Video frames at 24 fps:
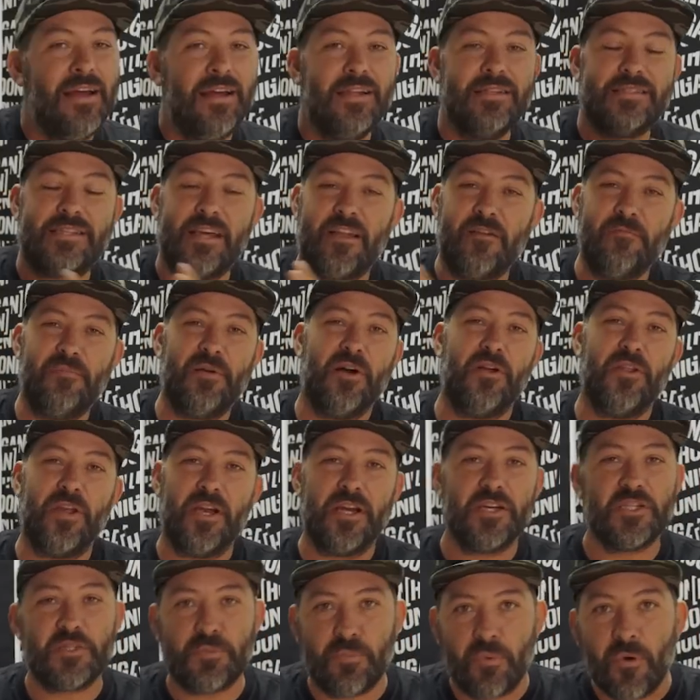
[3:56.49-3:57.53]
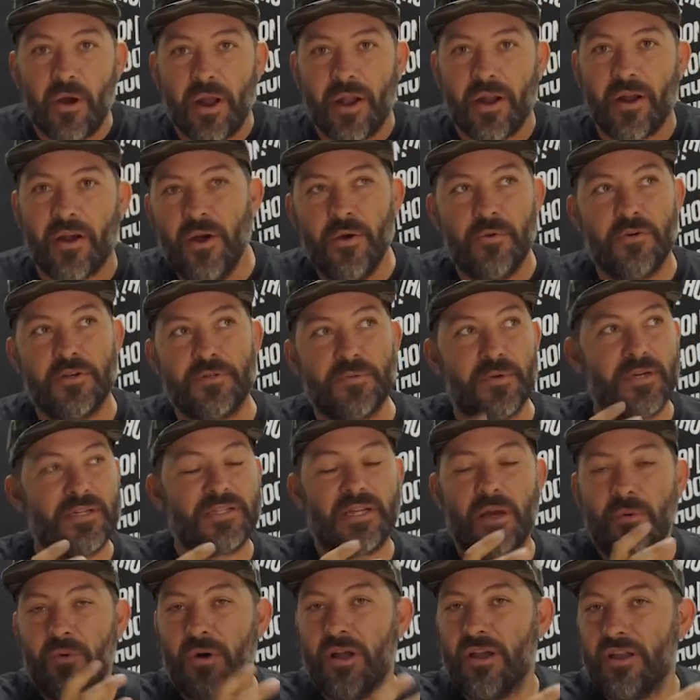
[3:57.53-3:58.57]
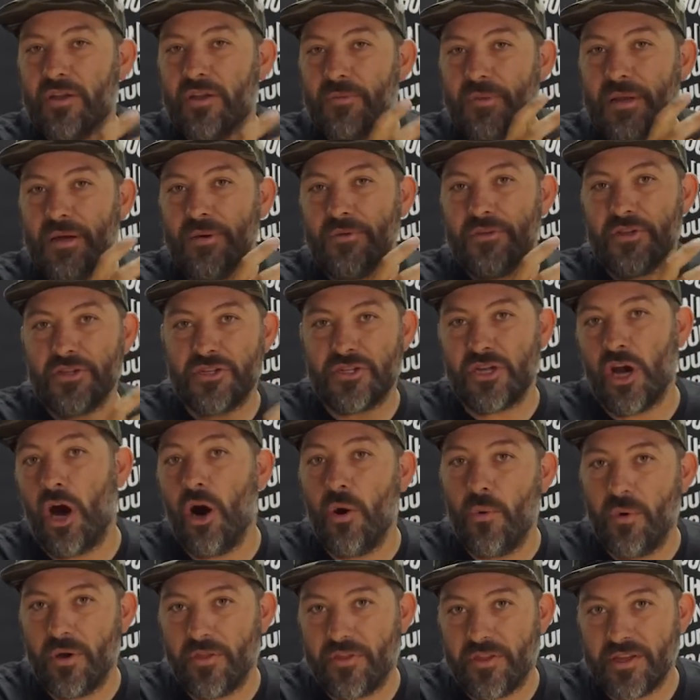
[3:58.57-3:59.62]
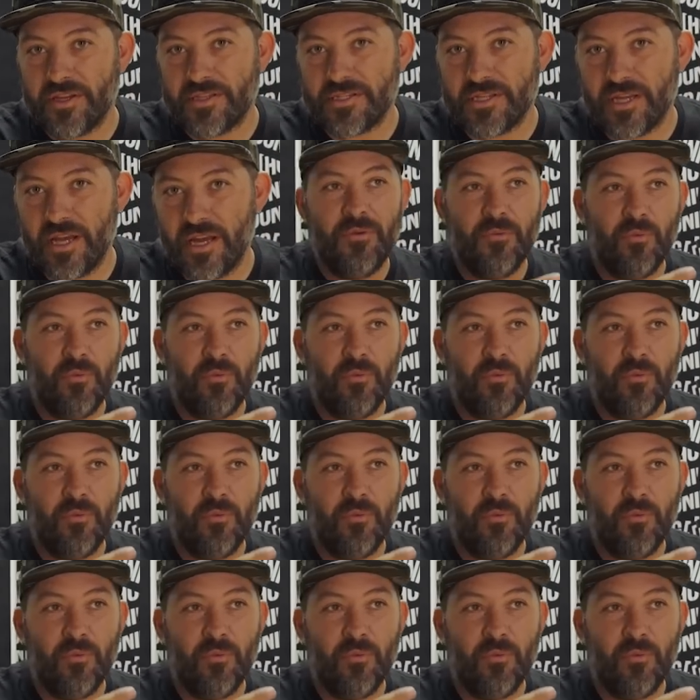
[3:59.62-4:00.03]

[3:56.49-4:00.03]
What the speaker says: instead of building a Sprinter was because I wanted to be able to tow with this thing.